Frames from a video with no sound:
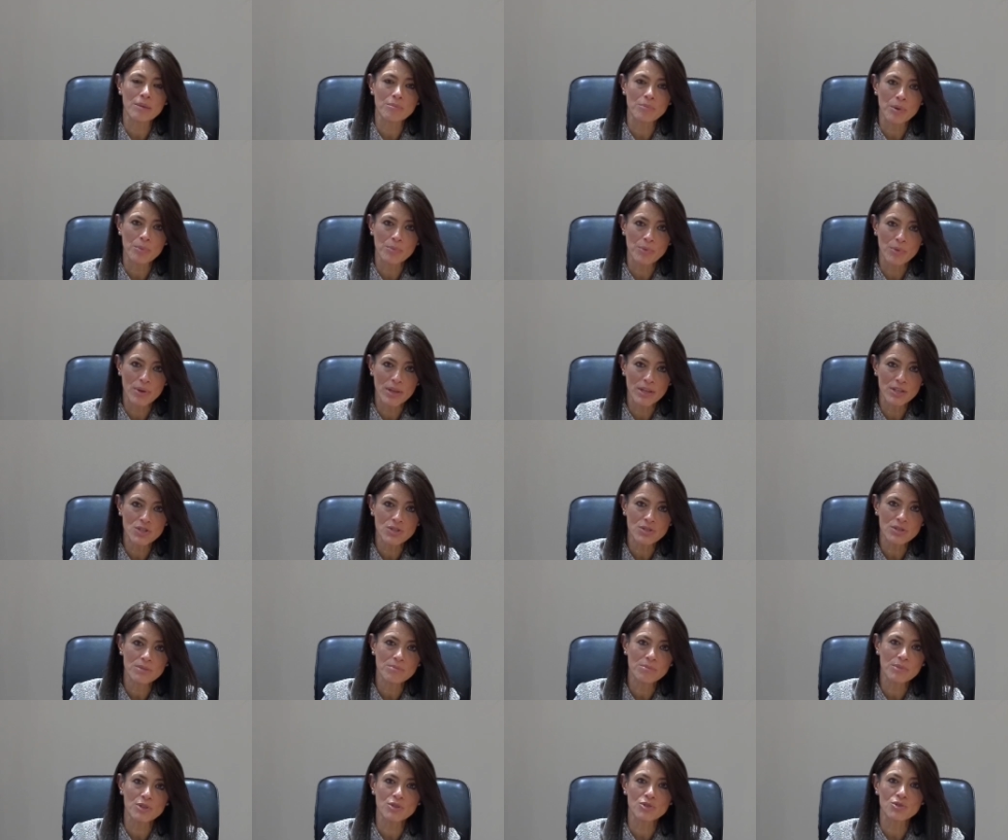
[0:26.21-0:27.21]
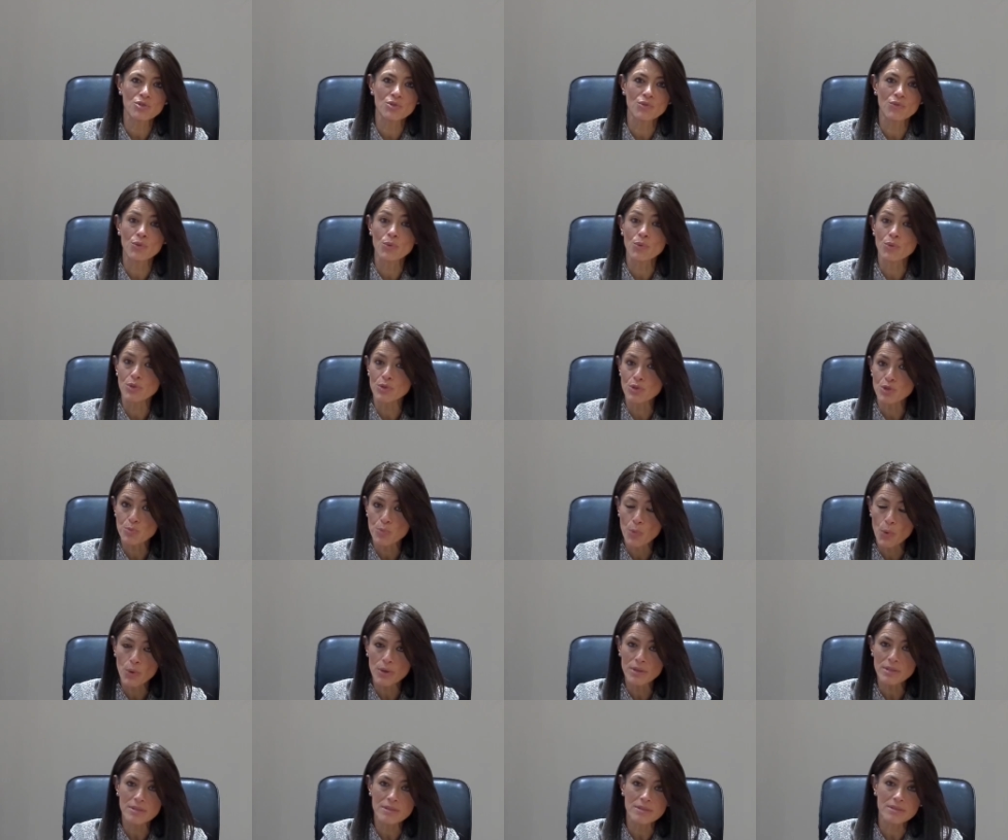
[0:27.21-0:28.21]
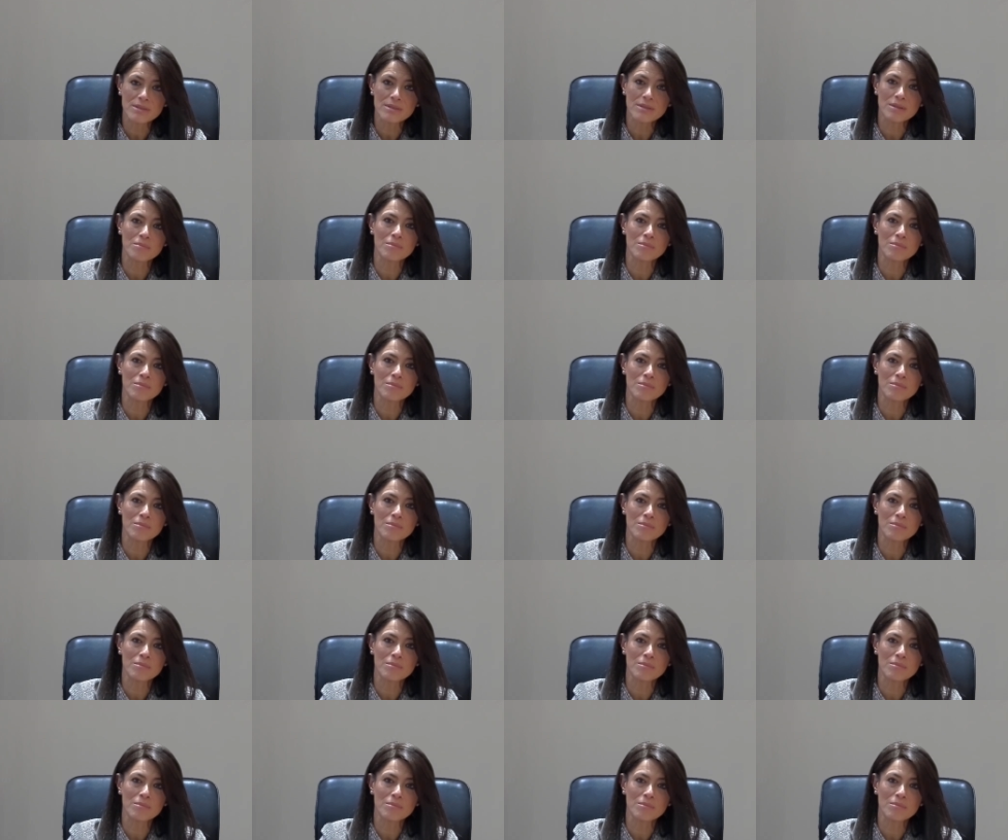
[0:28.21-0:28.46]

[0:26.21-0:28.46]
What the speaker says: and Population, Ministry of Youth and Sports,